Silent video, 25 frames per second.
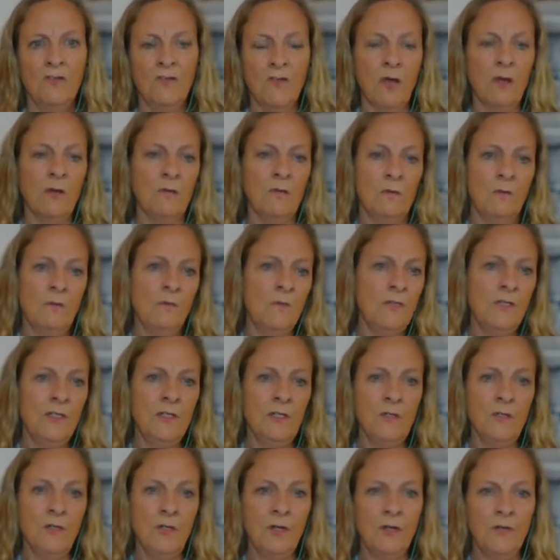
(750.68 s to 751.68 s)
So,
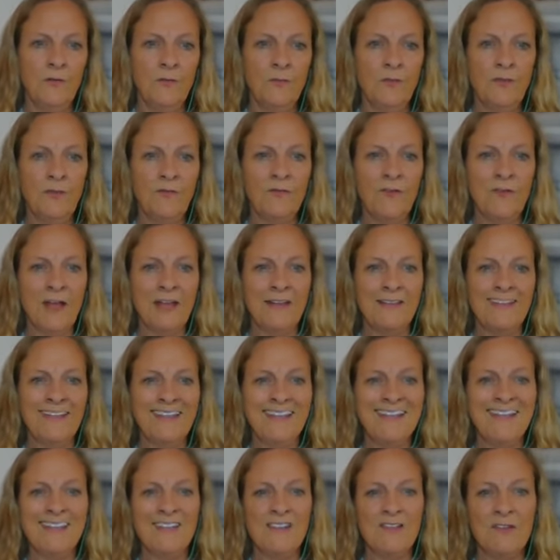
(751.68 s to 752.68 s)
you know, the
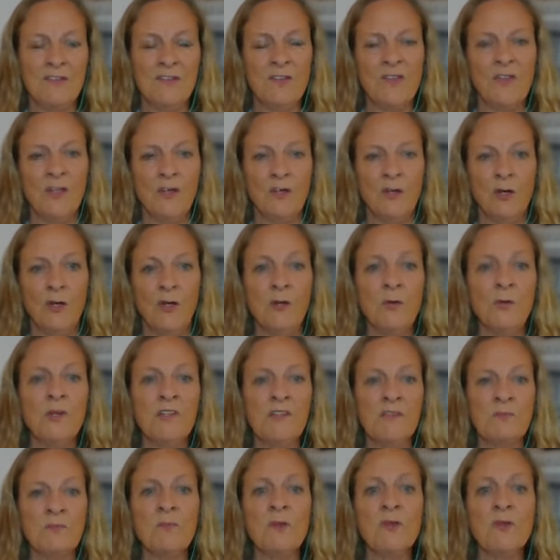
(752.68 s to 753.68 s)
fact is that who
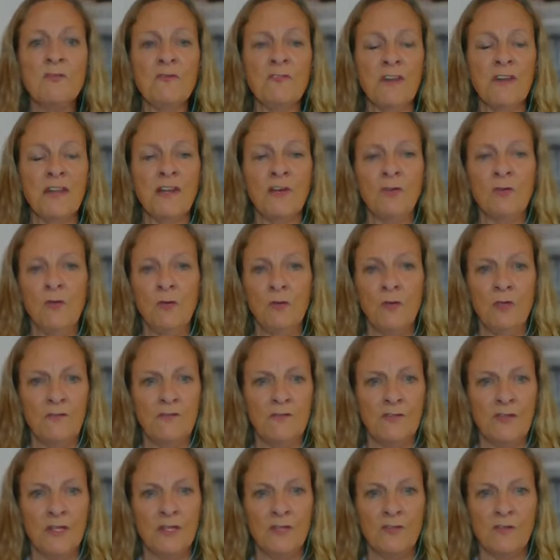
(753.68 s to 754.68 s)
is moving all
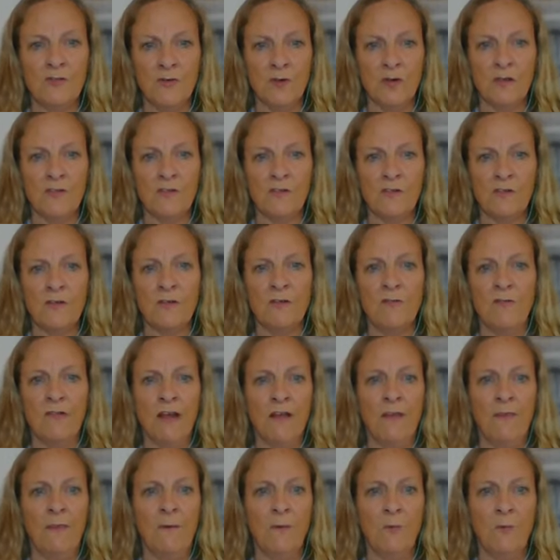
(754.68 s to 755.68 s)
of these drugs
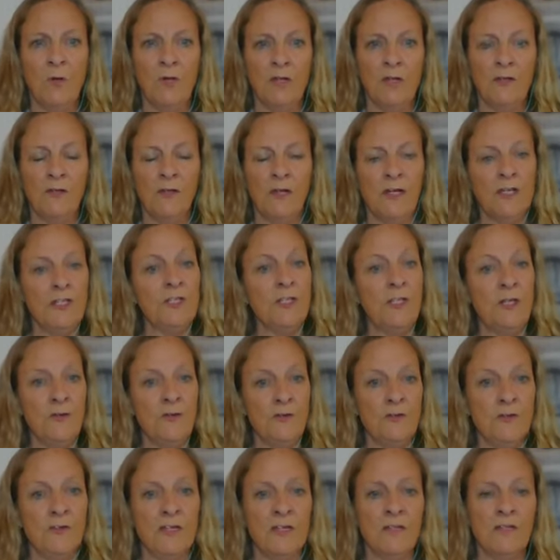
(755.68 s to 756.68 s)
around the world and
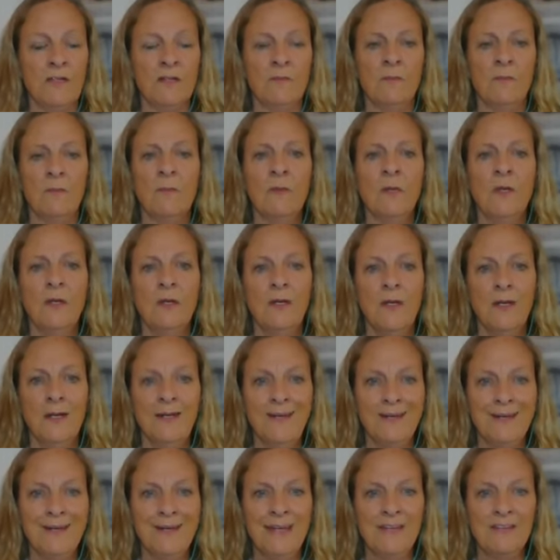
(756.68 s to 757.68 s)
using them
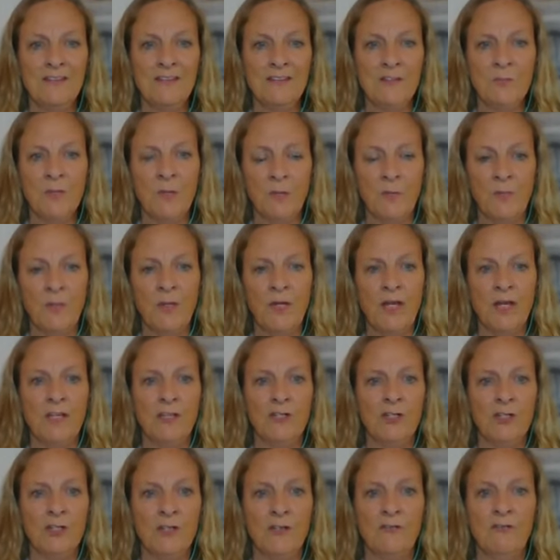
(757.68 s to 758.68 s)
against
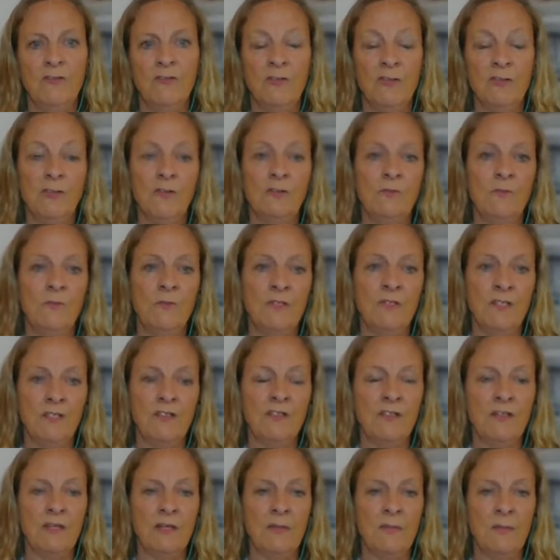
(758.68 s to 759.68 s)
populations to
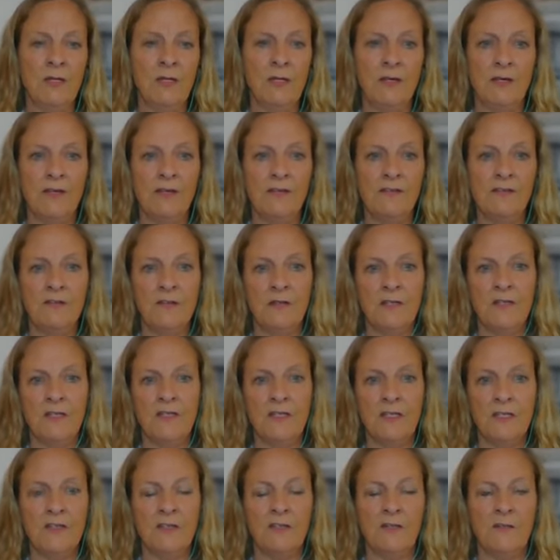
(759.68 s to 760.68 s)
destabilize
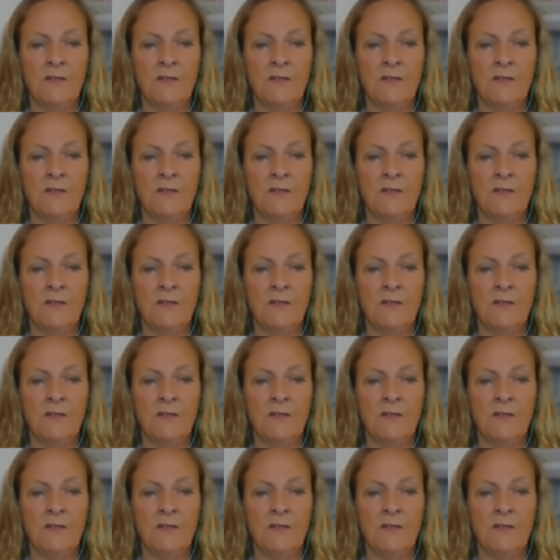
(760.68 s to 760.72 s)
and